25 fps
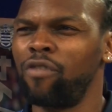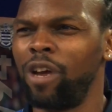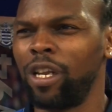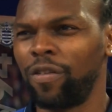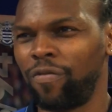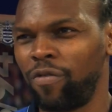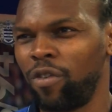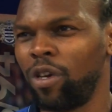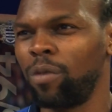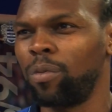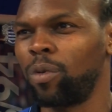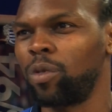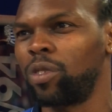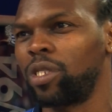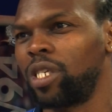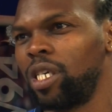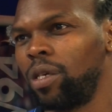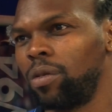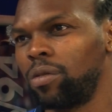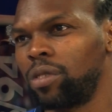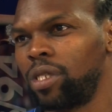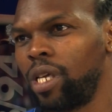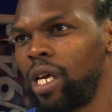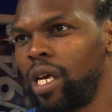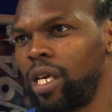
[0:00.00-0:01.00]
transferable
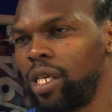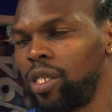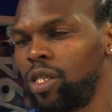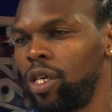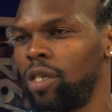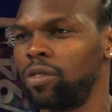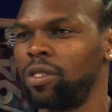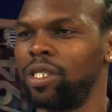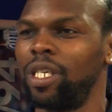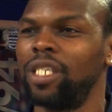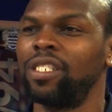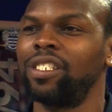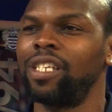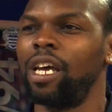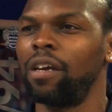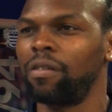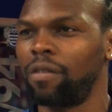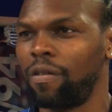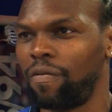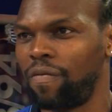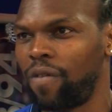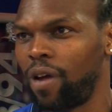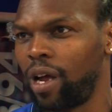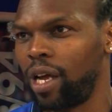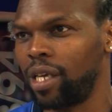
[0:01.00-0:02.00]
skills there in terms of the
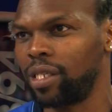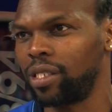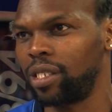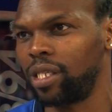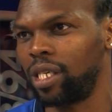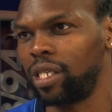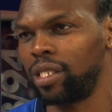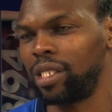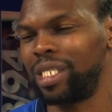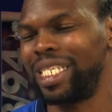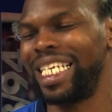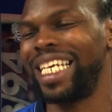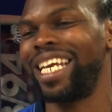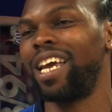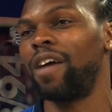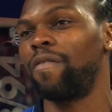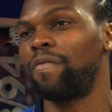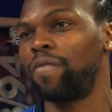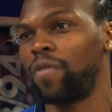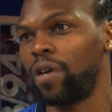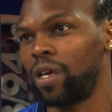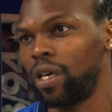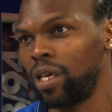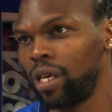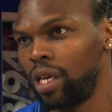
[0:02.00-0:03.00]
sacrifices, the
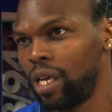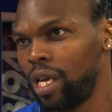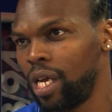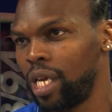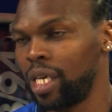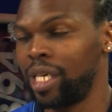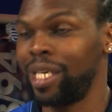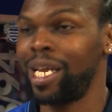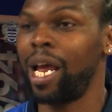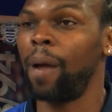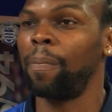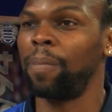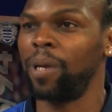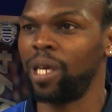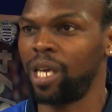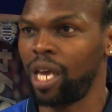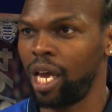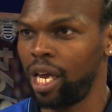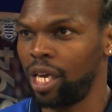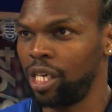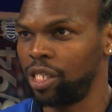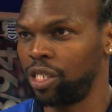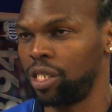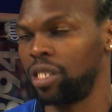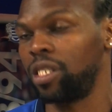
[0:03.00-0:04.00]
effort, the
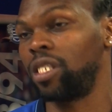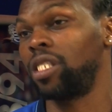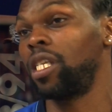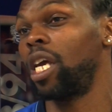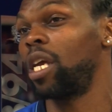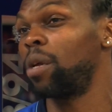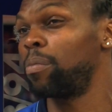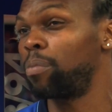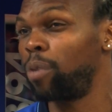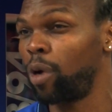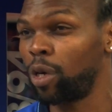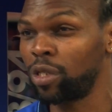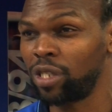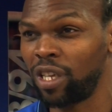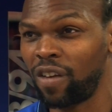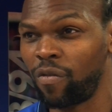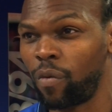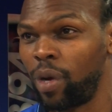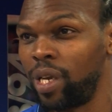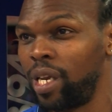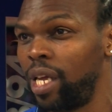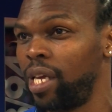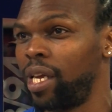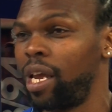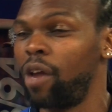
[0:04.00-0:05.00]
application, staying positive
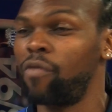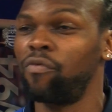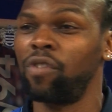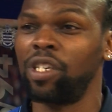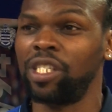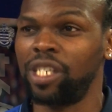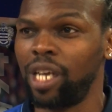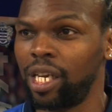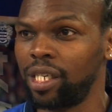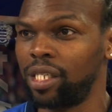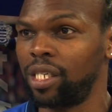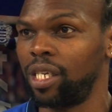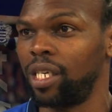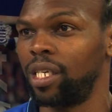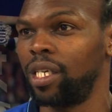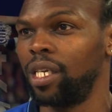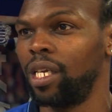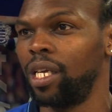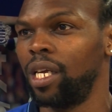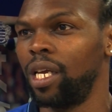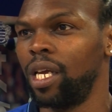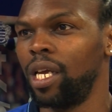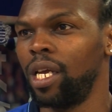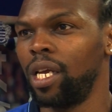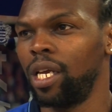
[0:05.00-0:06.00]
when they get rejected.
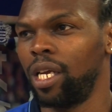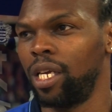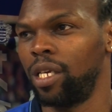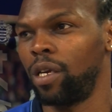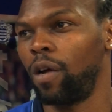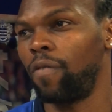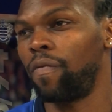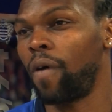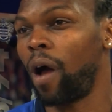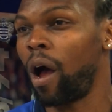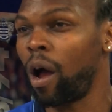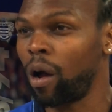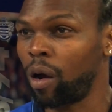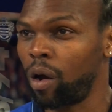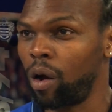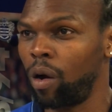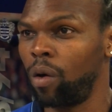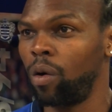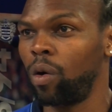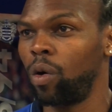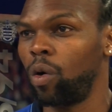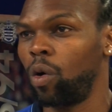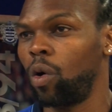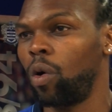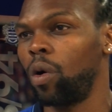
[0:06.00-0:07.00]
You know, for our
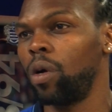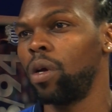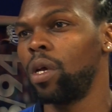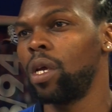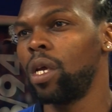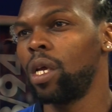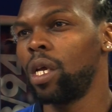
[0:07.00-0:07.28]
cohort,